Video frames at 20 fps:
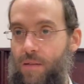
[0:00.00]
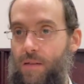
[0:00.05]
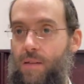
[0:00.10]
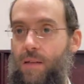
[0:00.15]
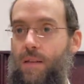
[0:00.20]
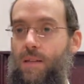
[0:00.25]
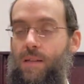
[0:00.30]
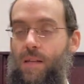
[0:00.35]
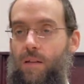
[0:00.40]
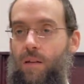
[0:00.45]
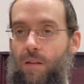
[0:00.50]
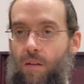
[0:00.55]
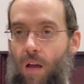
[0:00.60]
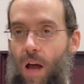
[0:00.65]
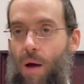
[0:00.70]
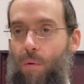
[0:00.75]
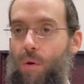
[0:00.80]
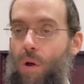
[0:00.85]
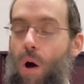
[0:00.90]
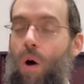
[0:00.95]
Since at the
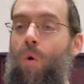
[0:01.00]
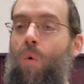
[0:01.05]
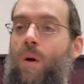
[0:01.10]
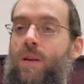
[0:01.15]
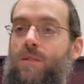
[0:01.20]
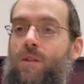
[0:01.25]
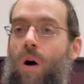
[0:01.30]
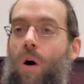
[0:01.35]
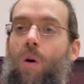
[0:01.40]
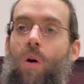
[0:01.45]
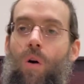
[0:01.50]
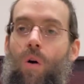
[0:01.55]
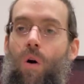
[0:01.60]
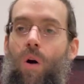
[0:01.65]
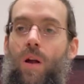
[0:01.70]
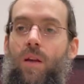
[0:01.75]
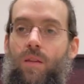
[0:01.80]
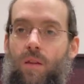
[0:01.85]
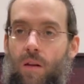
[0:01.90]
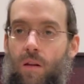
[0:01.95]
time we always go
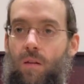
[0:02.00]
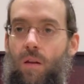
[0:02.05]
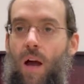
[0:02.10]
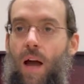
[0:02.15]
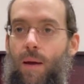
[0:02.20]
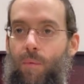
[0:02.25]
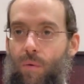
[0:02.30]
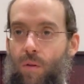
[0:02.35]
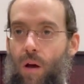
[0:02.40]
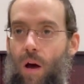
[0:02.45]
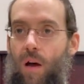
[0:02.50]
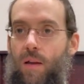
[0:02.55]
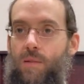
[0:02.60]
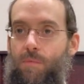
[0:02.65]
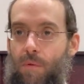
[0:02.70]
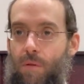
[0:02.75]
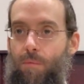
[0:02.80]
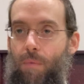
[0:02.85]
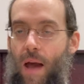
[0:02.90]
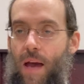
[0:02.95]
according to the time when the
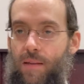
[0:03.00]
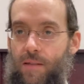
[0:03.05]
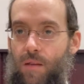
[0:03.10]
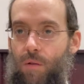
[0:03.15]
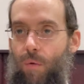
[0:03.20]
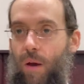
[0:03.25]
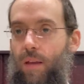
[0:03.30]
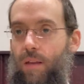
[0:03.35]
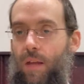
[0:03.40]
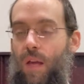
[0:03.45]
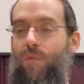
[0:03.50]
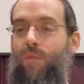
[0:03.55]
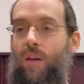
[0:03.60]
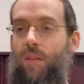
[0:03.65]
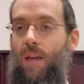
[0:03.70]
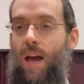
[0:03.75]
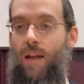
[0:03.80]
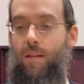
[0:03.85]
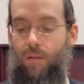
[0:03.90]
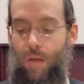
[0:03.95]
husband passed away. If
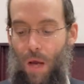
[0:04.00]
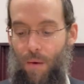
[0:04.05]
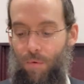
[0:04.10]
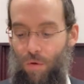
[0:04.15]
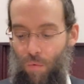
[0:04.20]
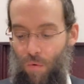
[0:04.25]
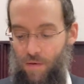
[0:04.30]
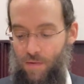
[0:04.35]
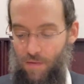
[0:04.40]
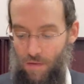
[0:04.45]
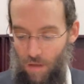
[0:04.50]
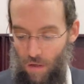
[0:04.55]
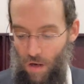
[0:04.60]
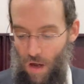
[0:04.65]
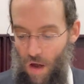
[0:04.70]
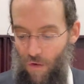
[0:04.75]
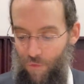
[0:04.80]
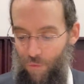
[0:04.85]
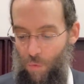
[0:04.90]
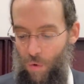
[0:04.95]
at that time there wasn't
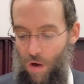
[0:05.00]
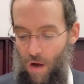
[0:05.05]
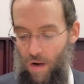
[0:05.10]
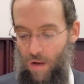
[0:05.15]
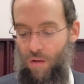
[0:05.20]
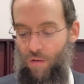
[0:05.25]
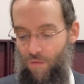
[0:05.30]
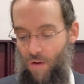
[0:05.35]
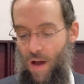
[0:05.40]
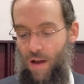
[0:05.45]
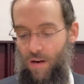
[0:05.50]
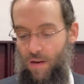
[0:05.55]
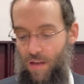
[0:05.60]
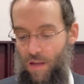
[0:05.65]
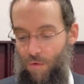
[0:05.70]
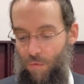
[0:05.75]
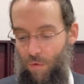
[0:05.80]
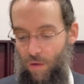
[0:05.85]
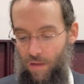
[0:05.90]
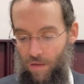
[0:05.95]
enough, we're going to divide it
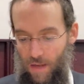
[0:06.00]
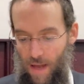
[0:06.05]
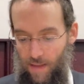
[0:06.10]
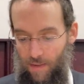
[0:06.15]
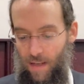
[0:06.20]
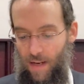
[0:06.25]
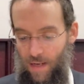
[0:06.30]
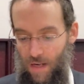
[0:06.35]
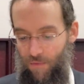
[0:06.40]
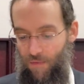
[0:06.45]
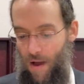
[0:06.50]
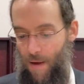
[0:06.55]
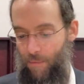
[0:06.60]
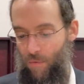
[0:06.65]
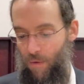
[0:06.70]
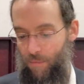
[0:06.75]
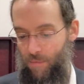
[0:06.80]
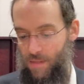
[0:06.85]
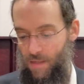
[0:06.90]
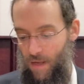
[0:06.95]
equally. Not like Rav
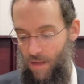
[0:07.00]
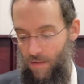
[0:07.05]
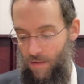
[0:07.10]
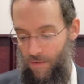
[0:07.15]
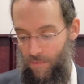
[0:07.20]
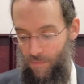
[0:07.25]
Amram said.